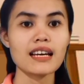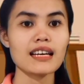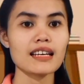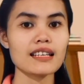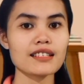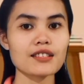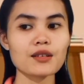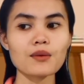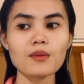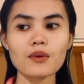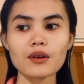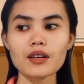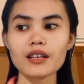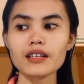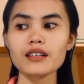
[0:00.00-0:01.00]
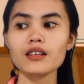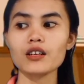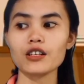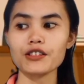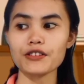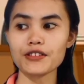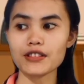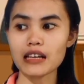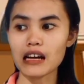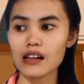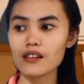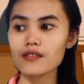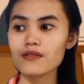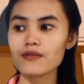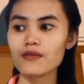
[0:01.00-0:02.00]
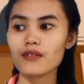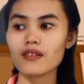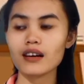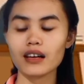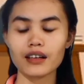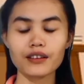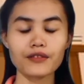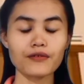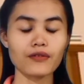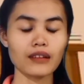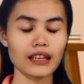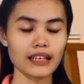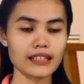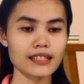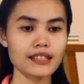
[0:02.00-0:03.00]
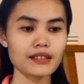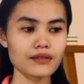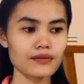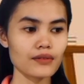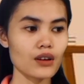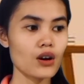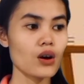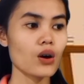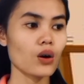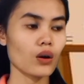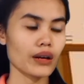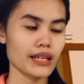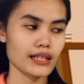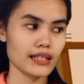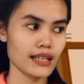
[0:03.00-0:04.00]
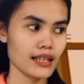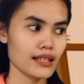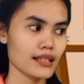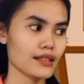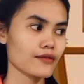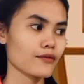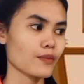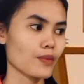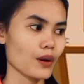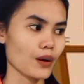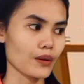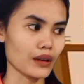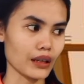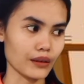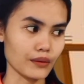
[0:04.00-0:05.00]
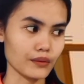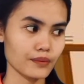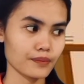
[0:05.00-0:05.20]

Is the word herself a reflexive or intensive pronoun?